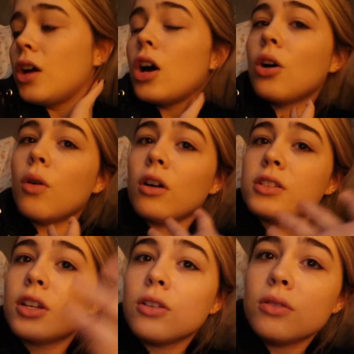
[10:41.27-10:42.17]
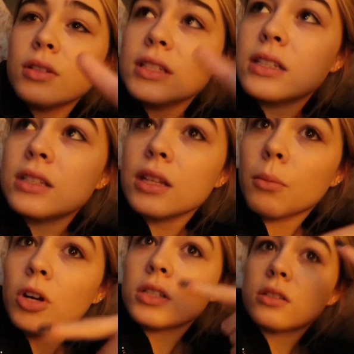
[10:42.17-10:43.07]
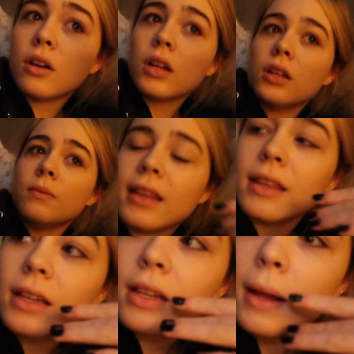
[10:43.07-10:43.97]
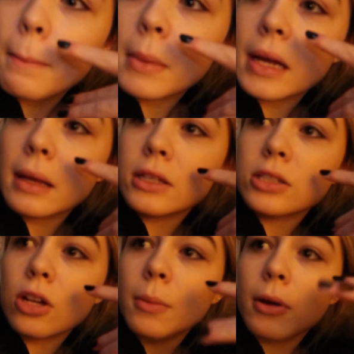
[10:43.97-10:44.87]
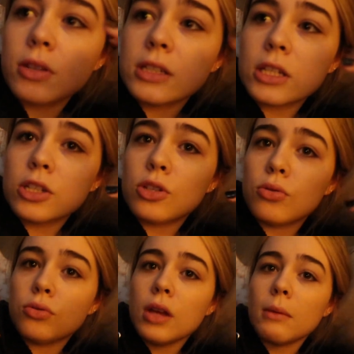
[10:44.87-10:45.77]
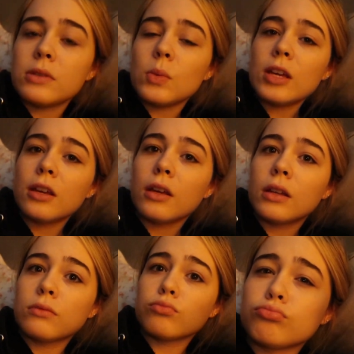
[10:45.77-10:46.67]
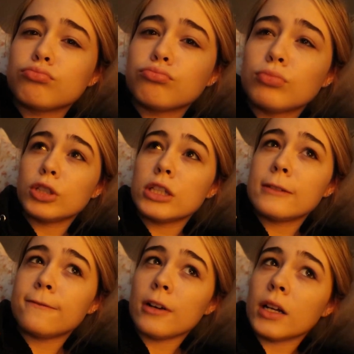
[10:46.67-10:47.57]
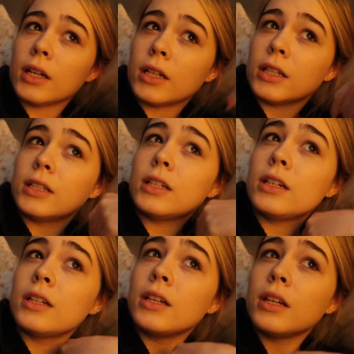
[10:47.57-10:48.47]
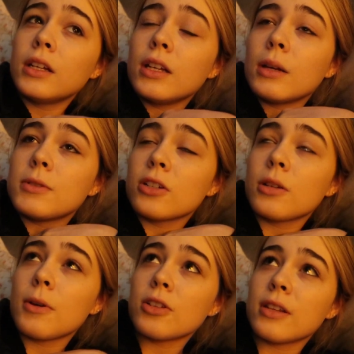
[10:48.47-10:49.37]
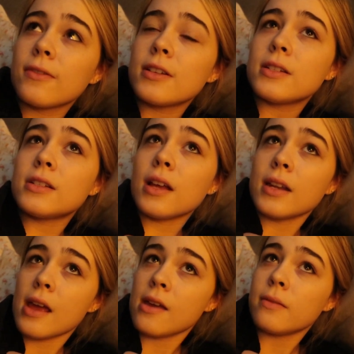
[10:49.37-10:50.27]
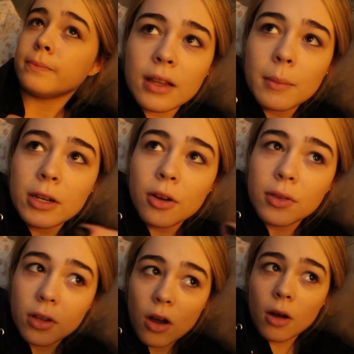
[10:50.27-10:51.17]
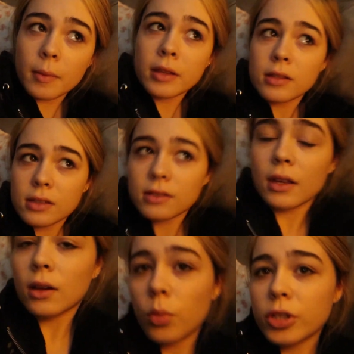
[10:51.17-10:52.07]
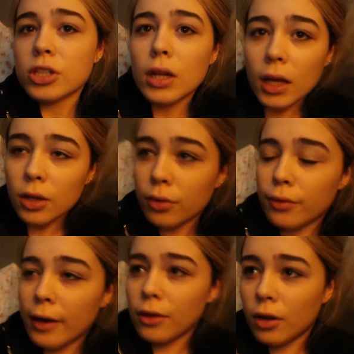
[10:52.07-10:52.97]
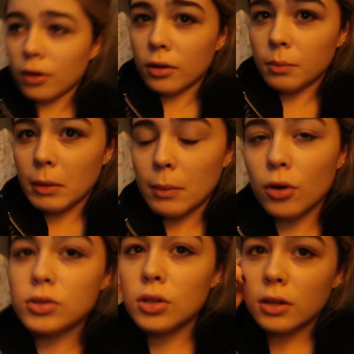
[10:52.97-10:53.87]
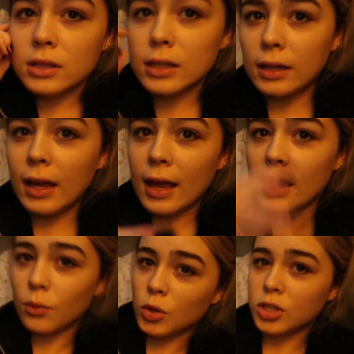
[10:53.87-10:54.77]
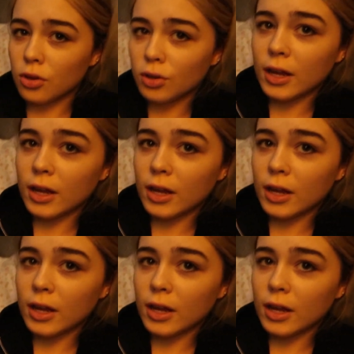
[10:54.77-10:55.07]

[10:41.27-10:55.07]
Oh, also, since summer has started, I think I might start posting two times a week, which is fun. I'm still gonna post every Sunday. Let me know in the comments, like, which day you would rather be post on Sunday and which other